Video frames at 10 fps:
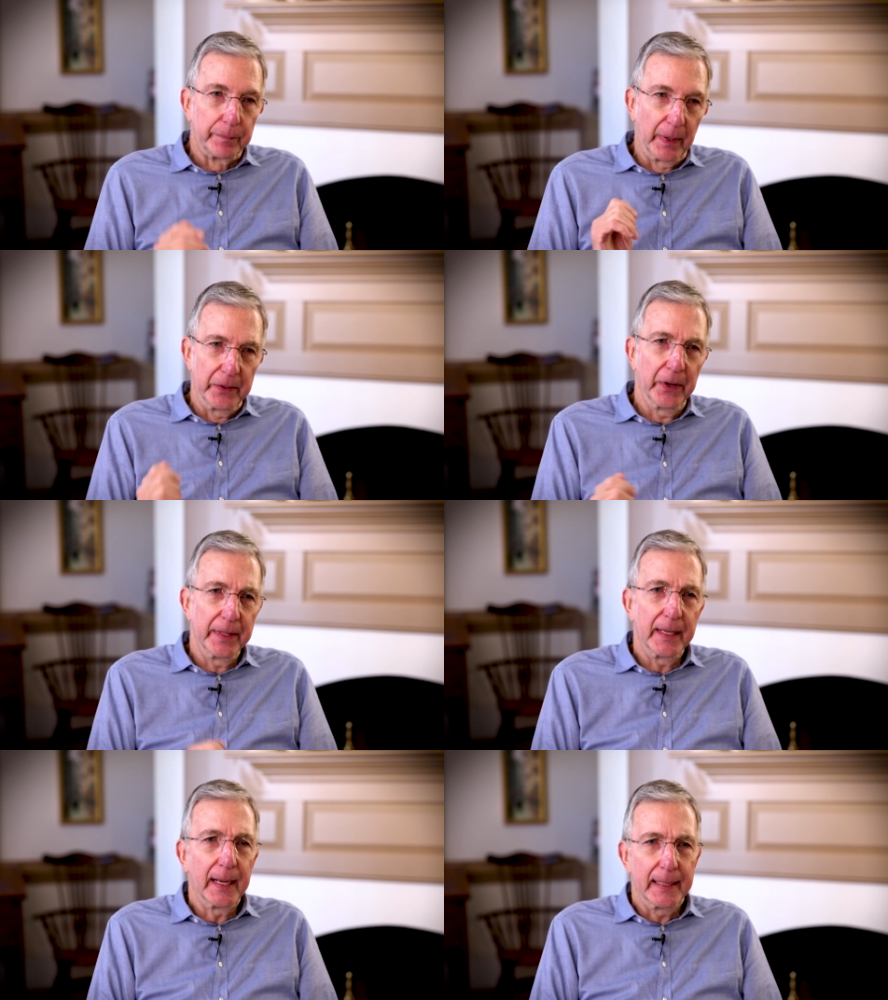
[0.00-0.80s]
But
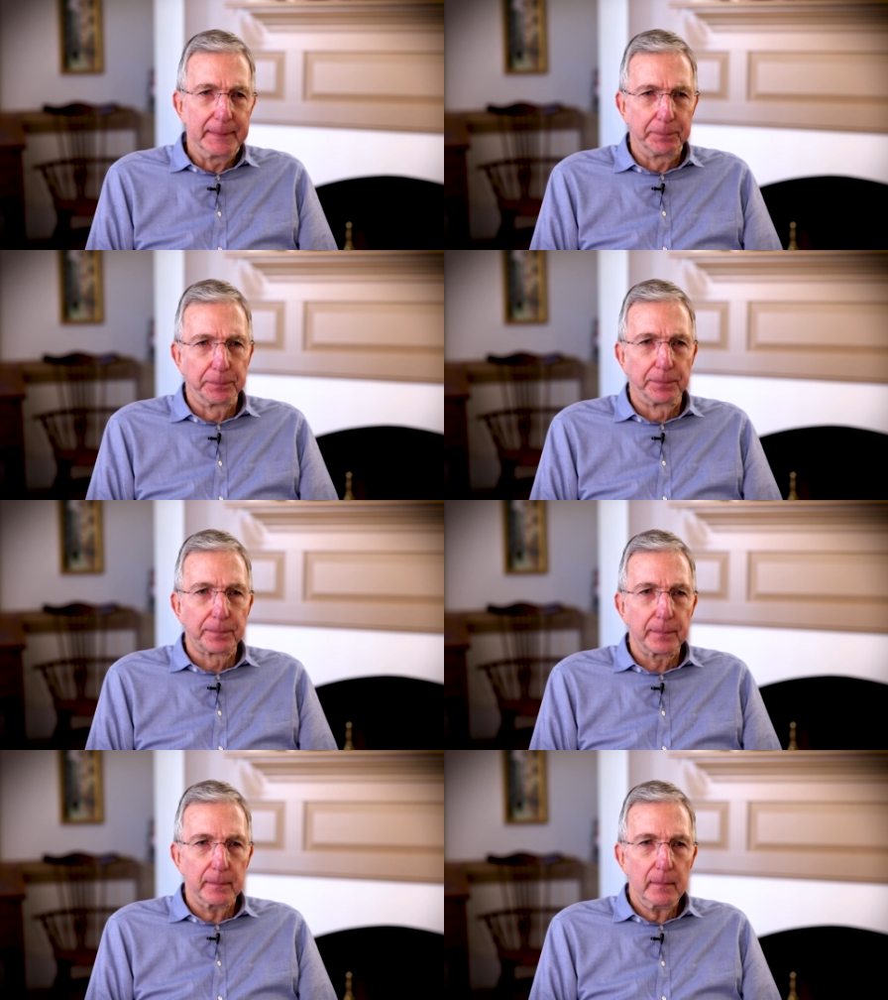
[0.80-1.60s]
during the night,
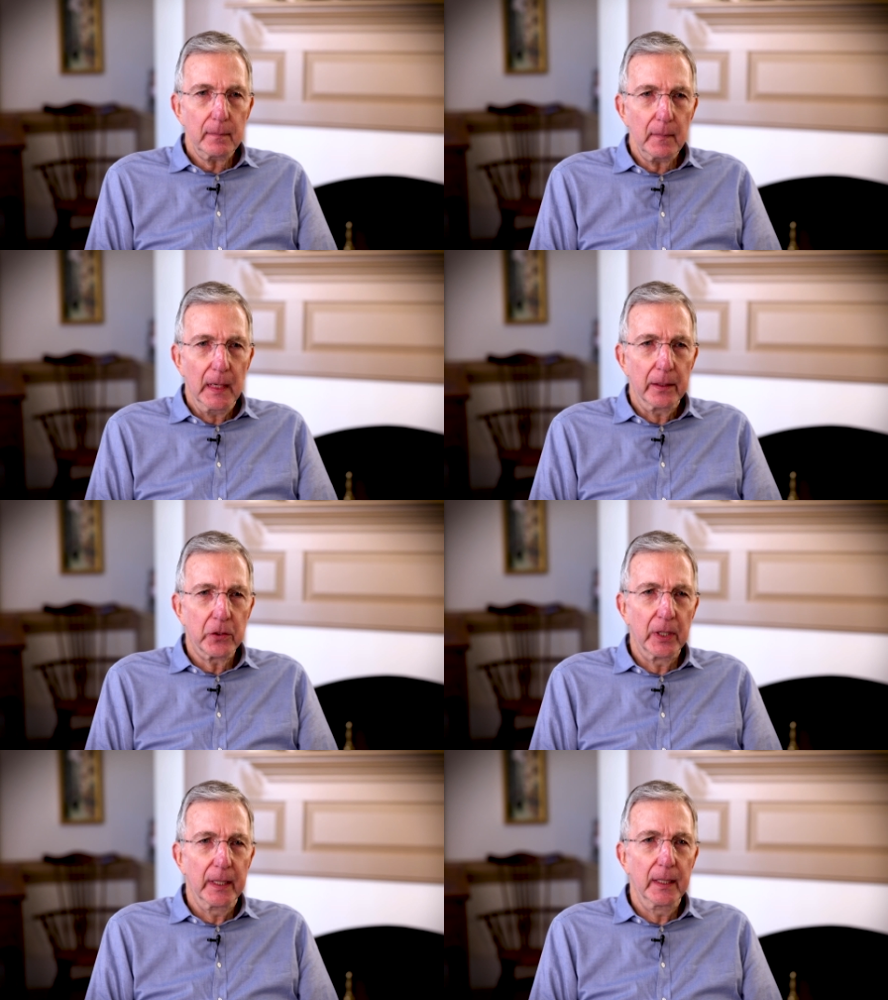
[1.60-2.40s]

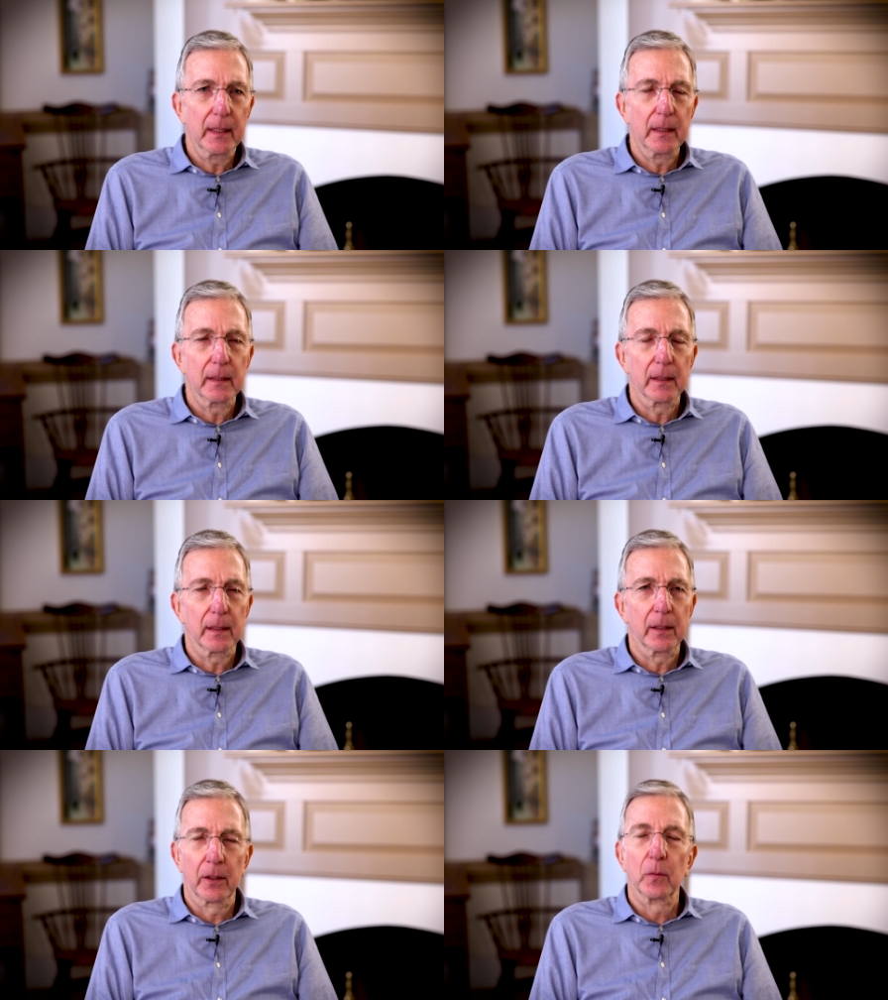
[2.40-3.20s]
she
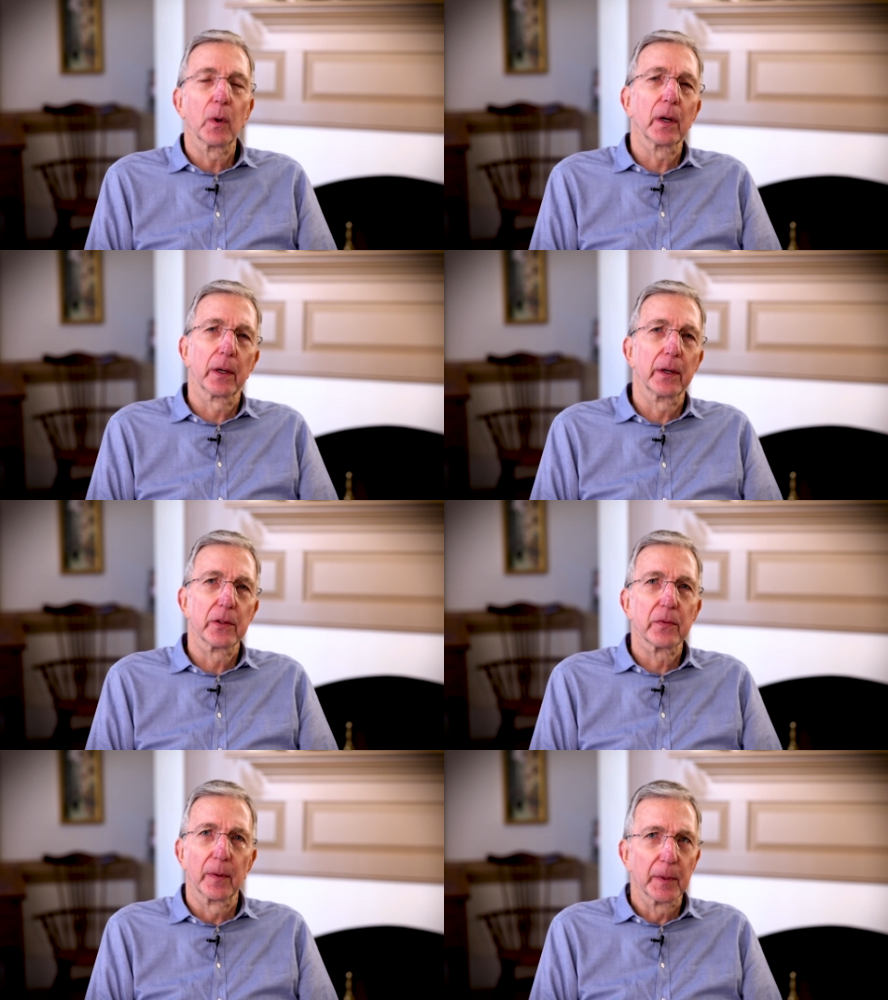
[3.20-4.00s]
heard
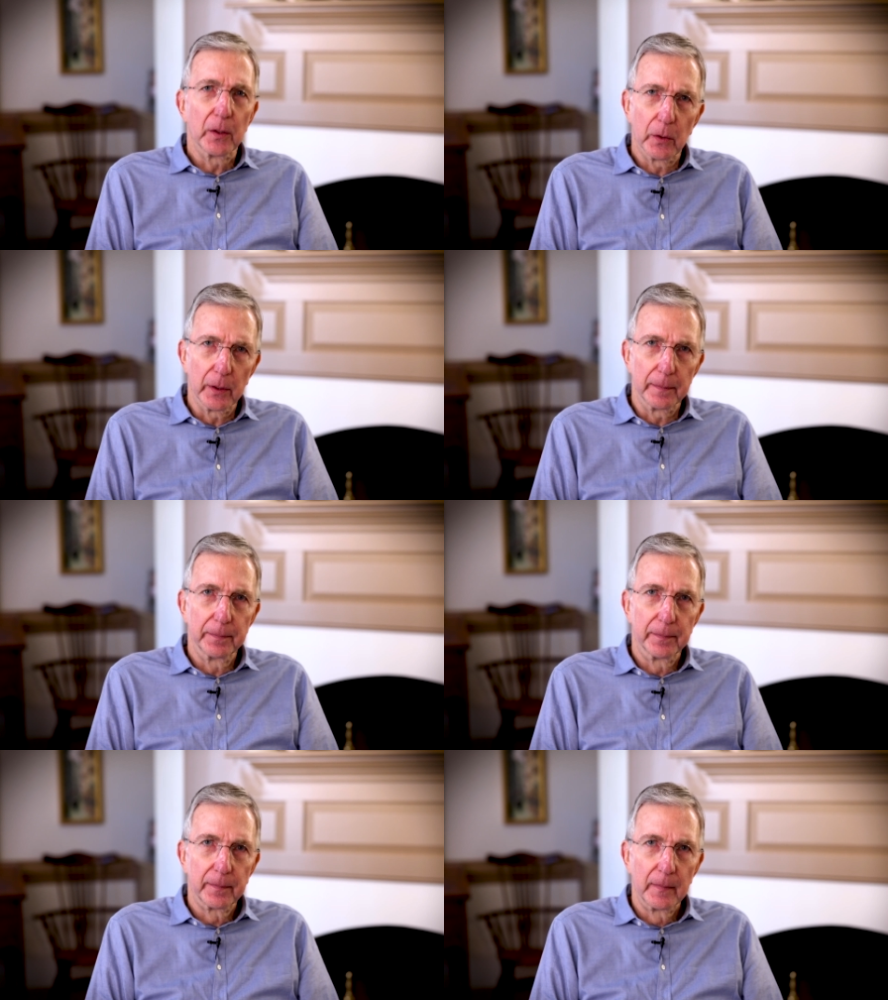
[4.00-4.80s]
words from the Lord.